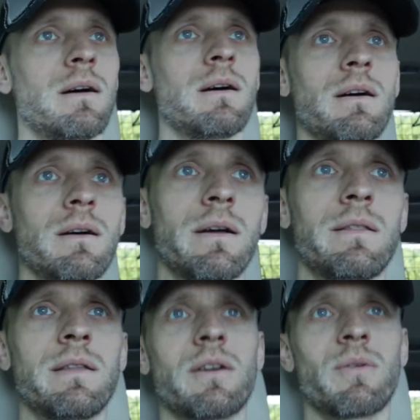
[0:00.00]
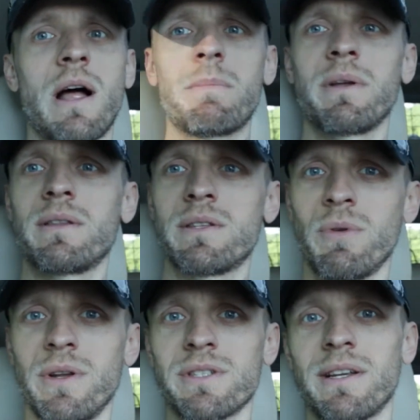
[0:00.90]
I think the cropping at this
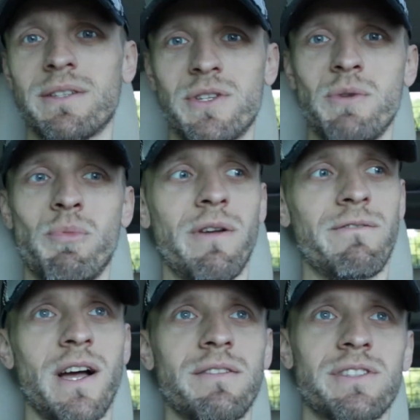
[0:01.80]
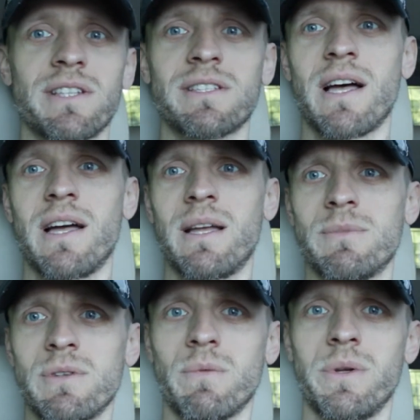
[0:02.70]
point is like 2.56
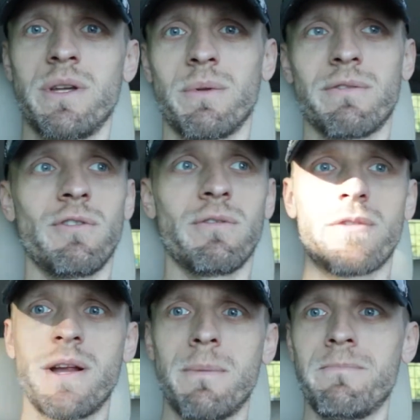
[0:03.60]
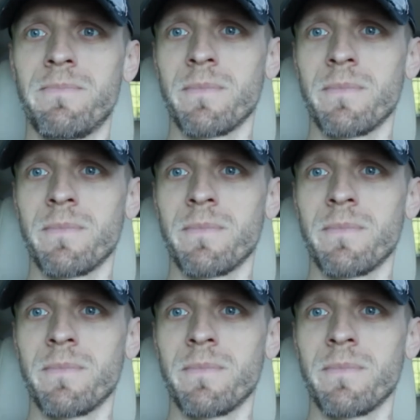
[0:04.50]
times over what you get with full frame.